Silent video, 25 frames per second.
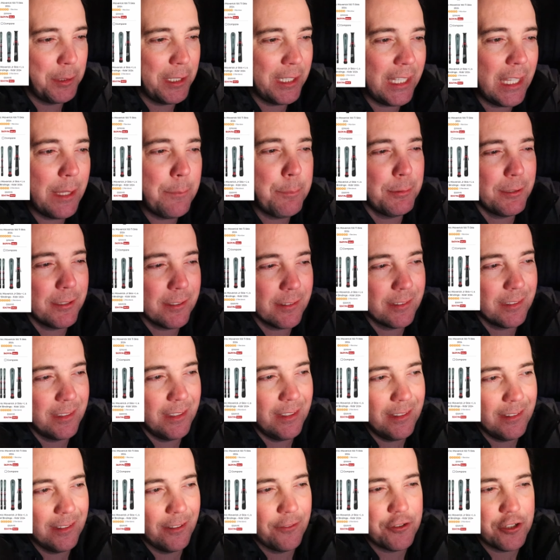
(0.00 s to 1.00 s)
going to keep it to
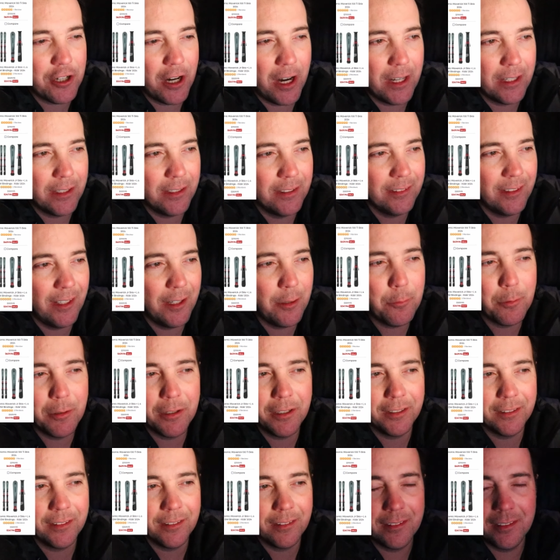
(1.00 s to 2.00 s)
skis I've tried because I don't
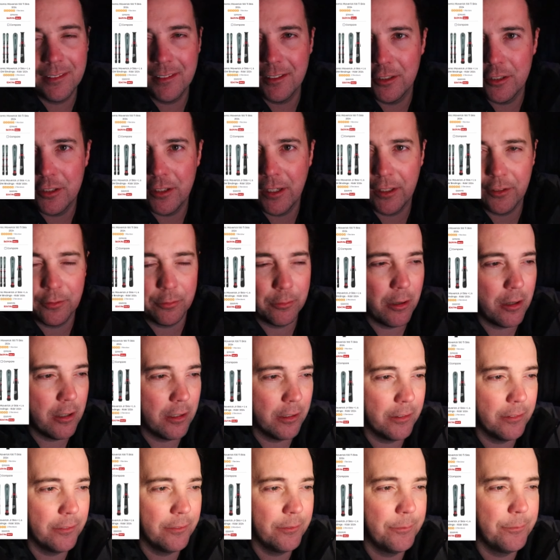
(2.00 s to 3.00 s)
want to steer you guys
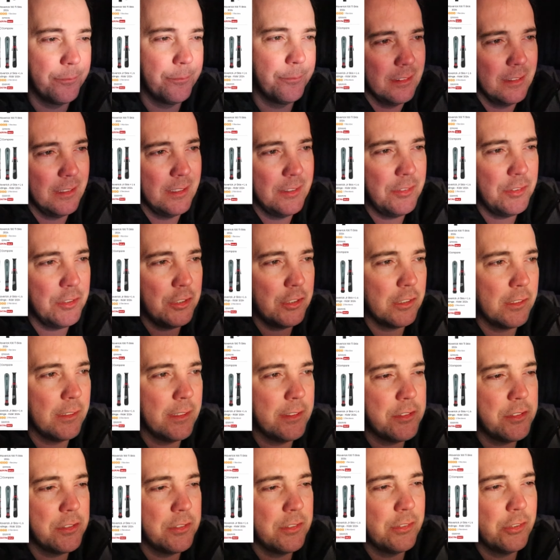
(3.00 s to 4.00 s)
wrong. Let's
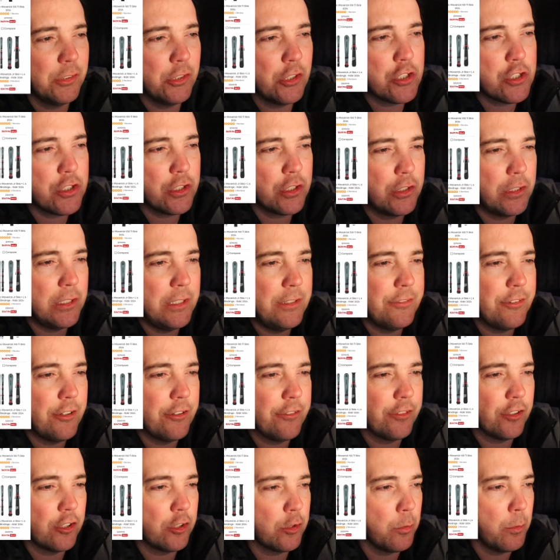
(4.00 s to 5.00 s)
just search Evo
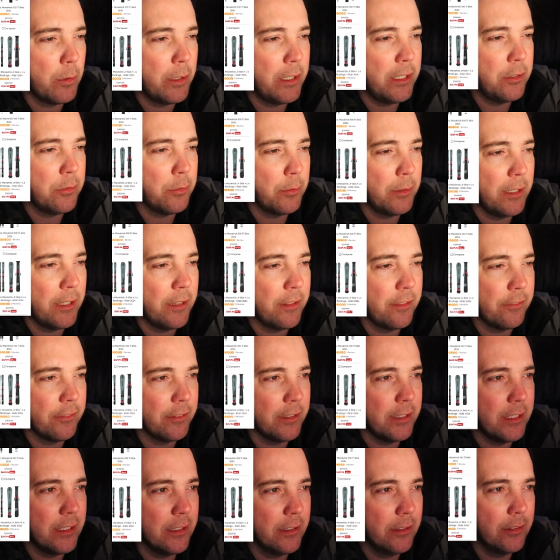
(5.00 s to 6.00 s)
for
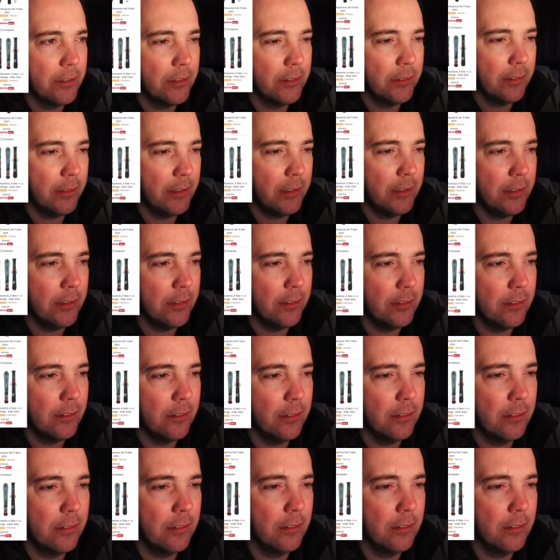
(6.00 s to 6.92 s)
2023 skis.